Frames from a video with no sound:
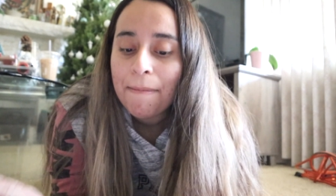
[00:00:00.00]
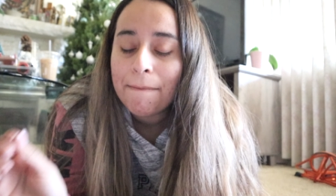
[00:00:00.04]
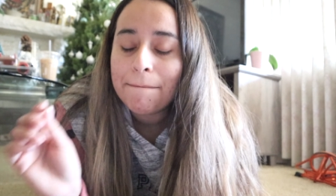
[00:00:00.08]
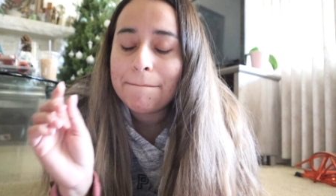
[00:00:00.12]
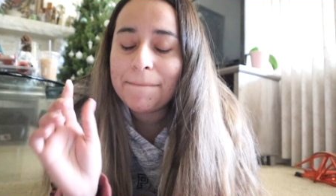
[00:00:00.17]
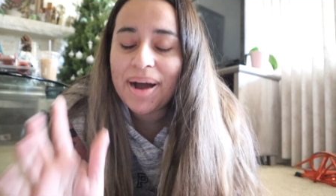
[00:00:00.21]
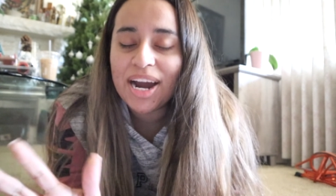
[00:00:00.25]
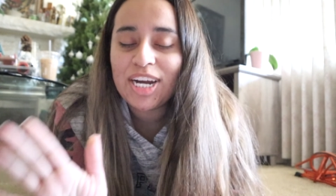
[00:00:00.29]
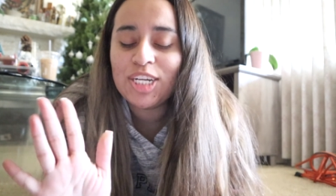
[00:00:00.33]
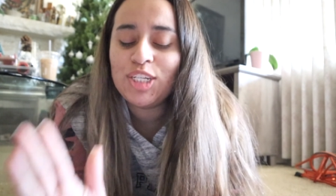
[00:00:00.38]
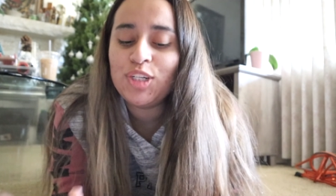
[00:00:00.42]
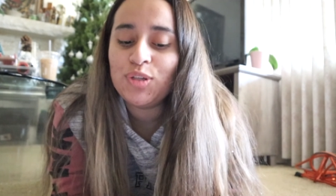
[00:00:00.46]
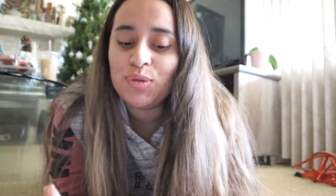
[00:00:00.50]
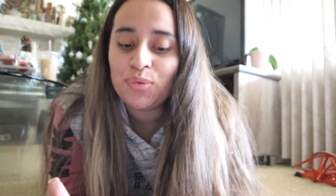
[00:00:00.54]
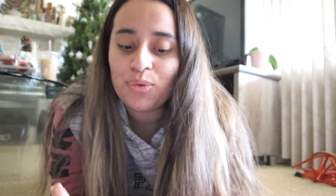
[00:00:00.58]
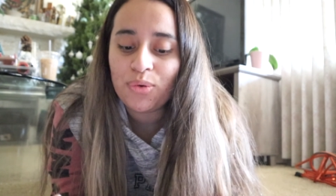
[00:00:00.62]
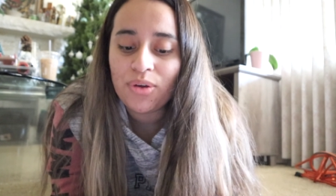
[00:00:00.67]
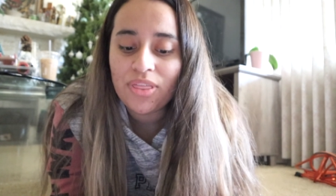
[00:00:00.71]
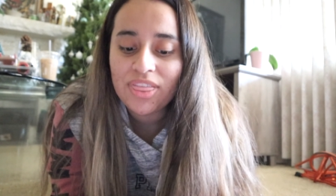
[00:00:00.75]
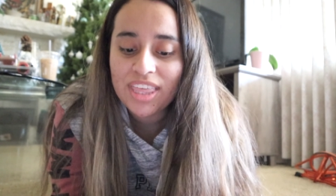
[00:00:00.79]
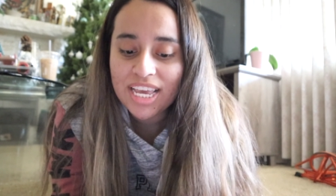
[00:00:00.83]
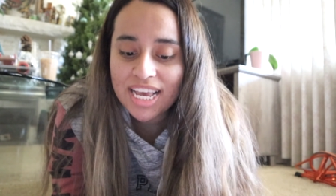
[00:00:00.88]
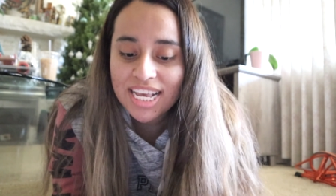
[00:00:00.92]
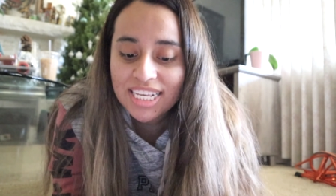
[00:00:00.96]
Mind
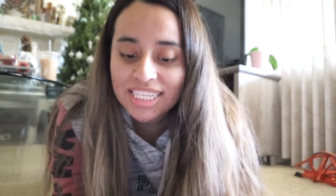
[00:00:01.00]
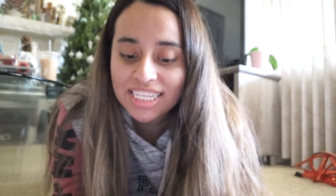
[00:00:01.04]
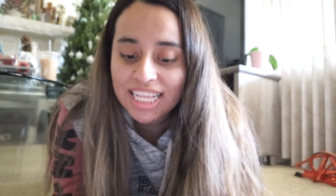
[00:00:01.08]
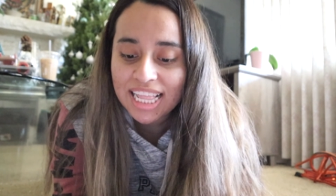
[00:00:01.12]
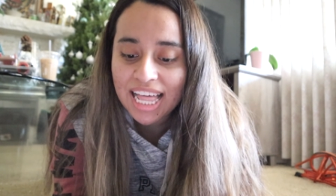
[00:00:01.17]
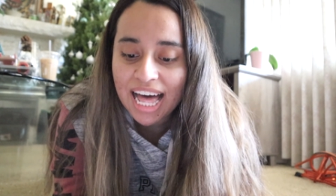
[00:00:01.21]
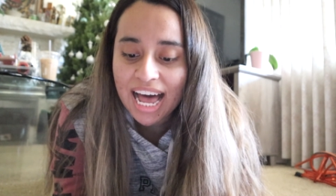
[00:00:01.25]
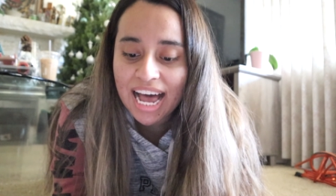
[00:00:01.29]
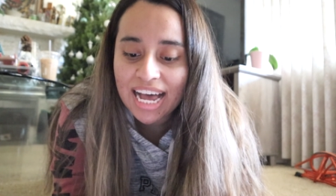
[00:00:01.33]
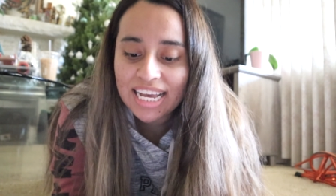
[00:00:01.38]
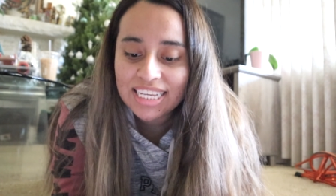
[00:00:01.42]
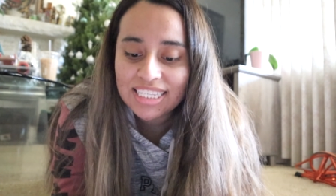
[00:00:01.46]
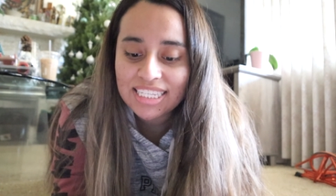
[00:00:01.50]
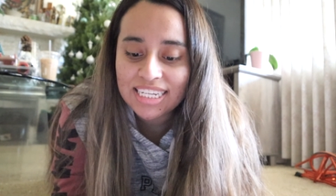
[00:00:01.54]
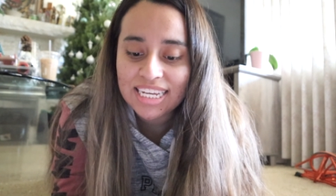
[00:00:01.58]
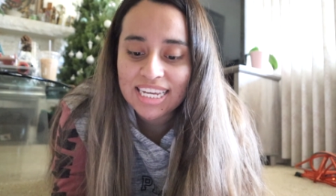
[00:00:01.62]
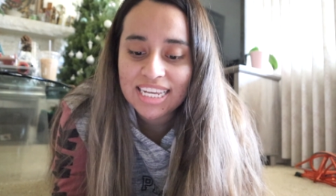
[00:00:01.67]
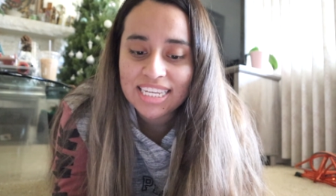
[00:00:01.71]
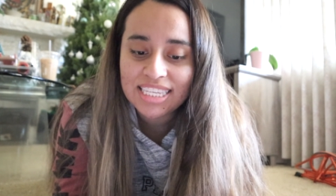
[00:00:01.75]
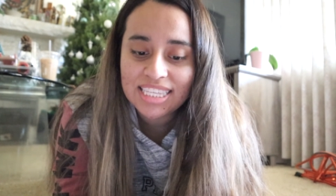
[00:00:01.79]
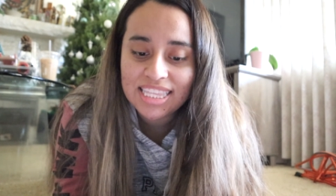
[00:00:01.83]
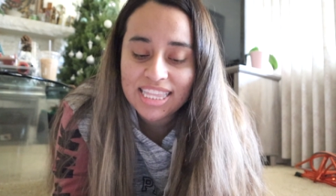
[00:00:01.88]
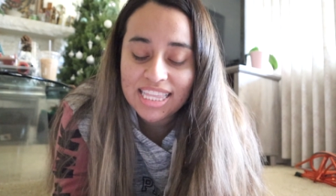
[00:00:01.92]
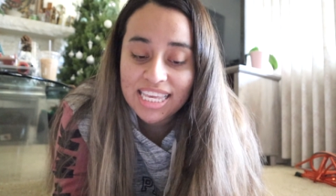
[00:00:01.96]
you, this class
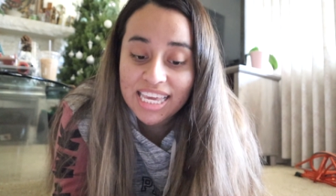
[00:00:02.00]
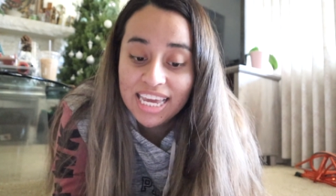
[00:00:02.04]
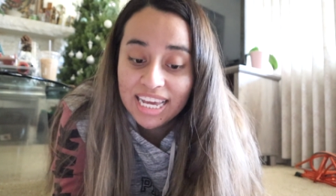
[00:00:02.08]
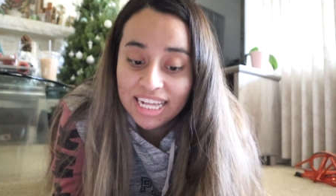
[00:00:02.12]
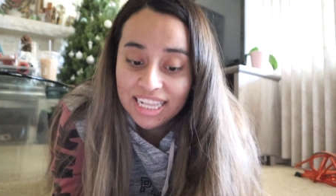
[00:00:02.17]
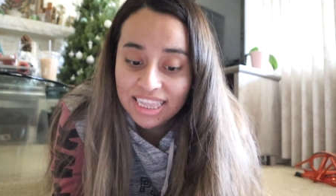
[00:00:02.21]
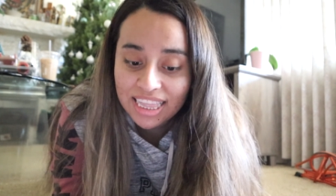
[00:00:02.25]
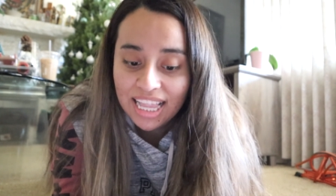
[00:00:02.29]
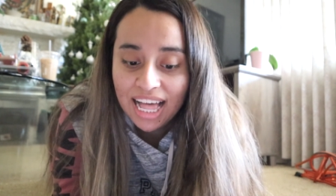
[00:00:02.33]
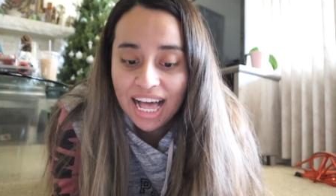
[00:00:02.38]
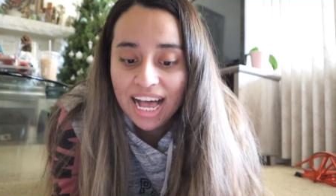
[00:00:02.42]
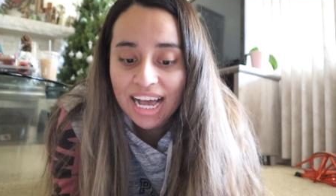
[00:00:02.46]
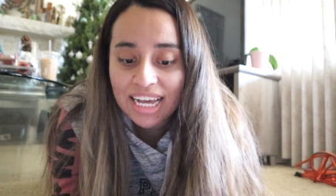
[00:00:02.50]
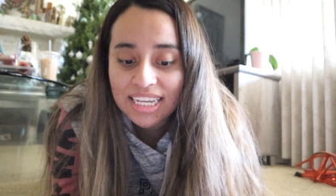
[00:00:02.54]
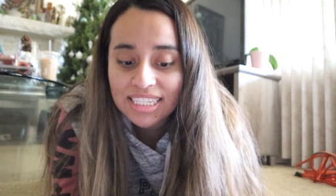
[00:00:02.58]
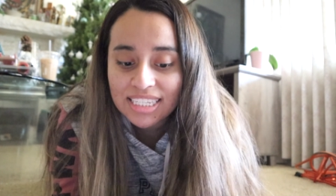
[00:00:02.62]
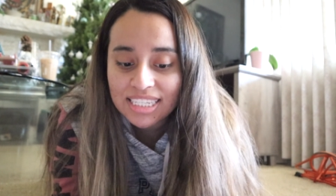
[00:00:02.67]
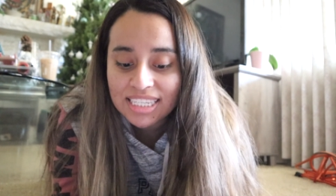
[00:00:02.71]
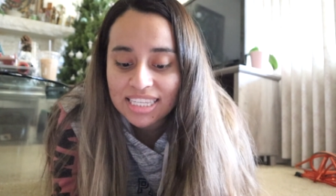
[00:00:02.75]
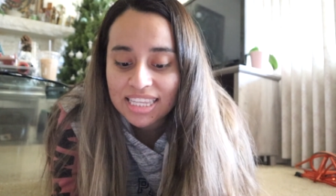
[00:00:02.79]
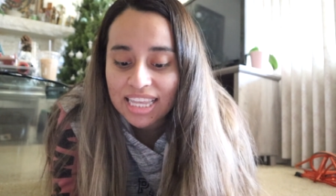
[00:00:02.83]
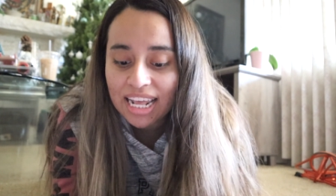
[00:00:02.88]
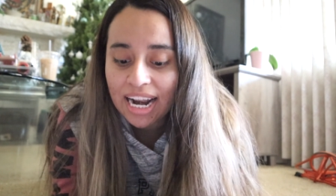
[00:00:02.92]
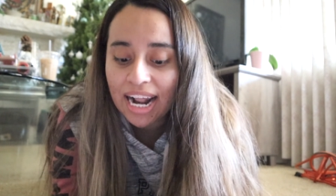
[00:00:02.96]
is the
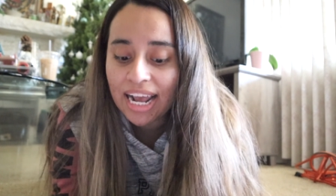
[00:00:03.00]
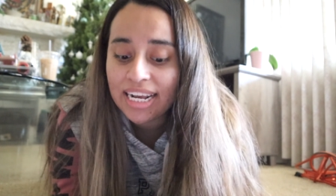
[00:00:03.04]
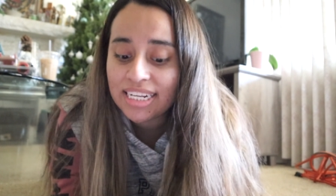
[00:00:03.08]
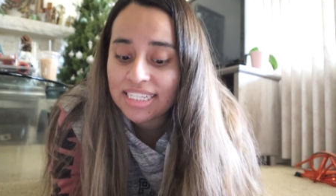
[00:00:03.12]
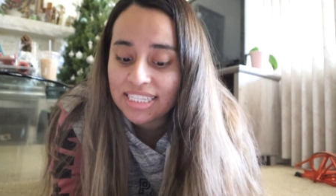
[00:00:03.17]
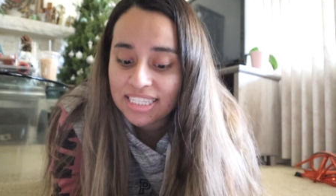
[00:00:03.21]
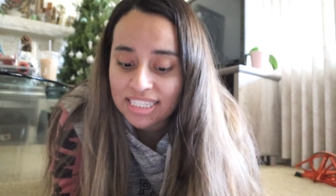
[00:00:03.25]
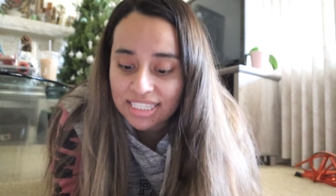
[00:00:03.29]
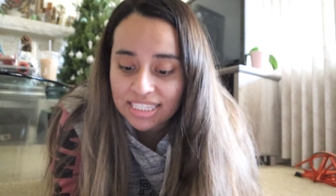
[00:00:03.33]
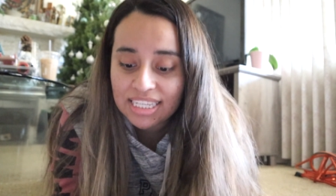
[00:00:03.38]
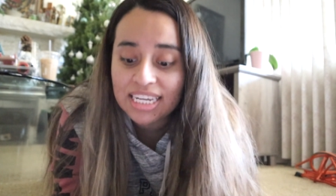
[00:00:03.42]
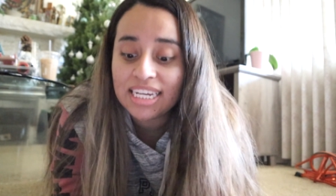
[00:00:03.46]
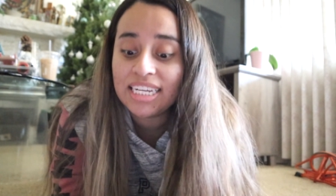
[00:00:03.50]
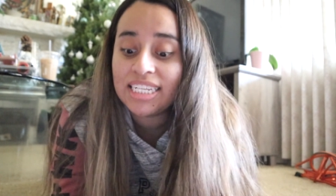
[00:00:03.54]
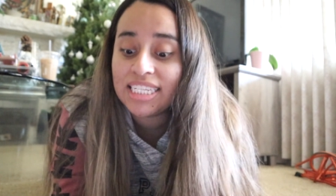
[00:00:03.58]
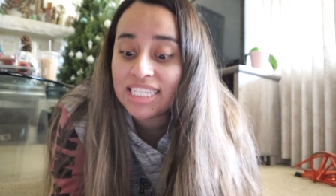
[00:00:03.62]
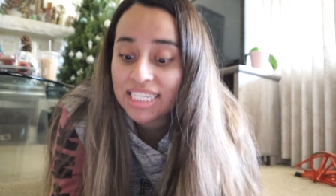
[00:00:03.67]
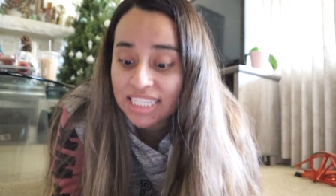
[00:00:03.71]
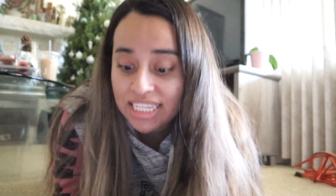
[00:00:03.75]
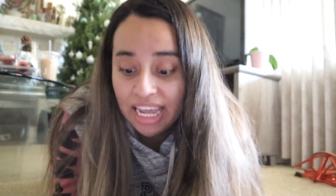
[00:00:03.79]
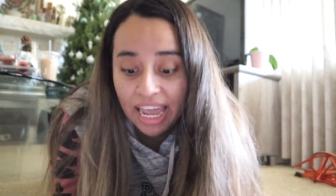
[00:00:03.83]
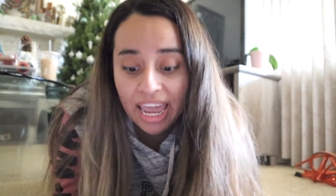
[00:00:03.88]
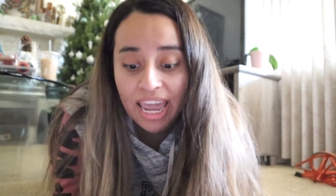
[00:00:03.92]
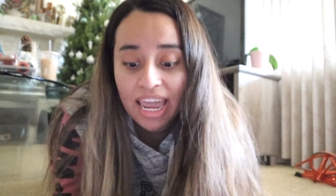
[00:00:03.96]
class that I can
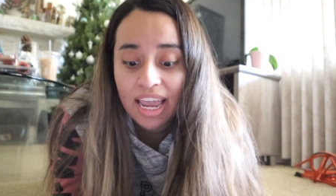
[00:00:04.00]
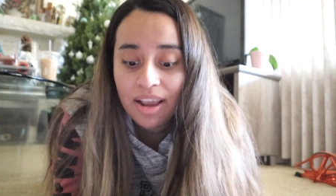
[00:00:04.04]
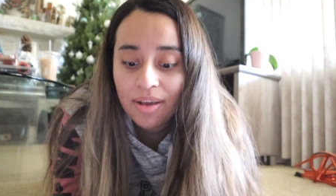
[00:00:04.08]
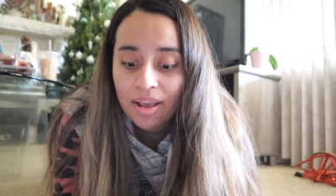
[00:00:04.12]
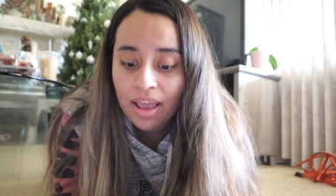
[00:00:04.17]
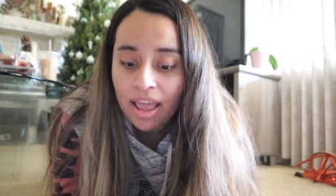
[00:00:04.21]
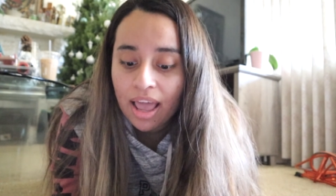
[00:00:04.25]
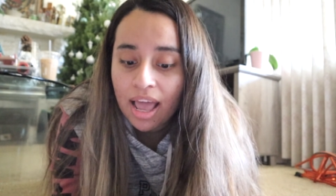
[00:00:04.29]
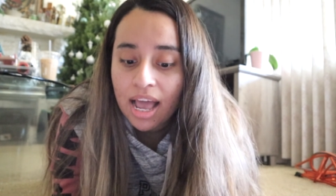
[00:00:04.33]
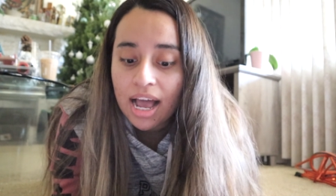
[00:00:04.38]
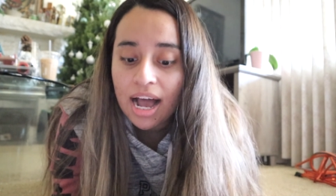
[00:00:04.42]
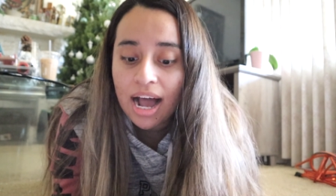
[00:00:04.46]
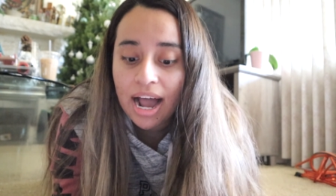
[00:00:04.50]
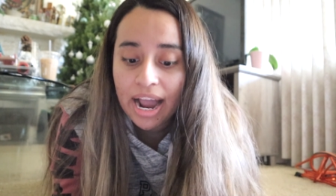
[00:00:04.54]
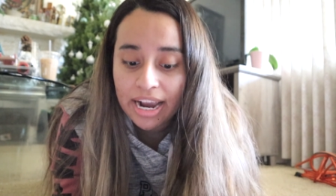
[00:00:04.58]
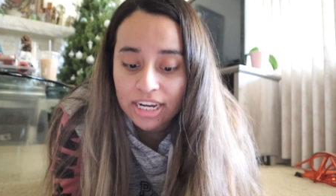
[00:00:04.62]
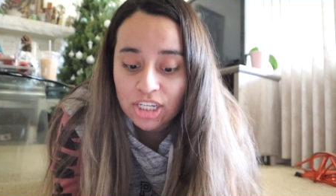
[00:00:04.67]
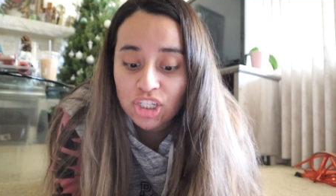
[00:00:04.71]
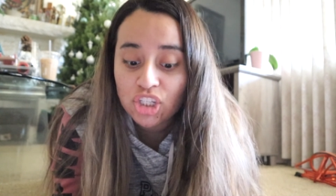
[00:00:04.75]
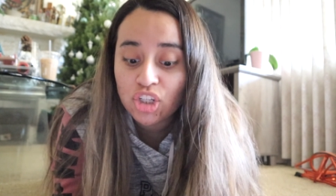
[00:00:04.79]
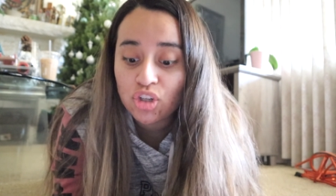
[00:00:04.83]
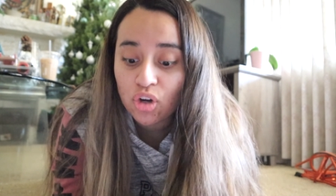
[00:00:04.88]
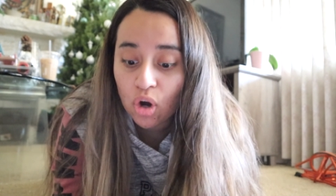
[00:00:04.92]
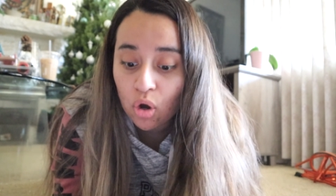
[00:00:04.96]
say I
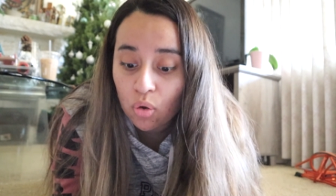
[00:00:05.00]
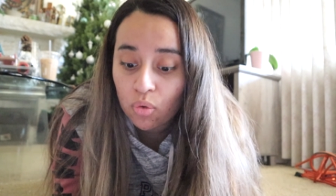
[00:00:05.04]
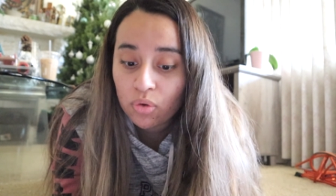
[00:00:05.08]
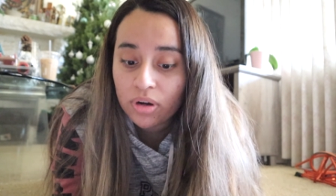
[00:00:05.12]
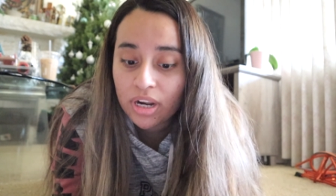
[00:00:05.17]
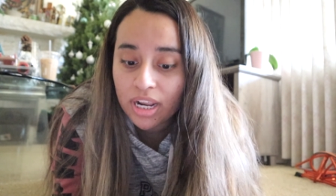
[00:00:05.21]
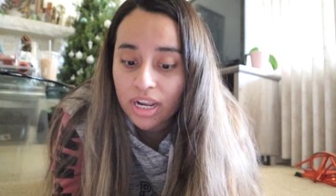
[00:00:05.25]
struggled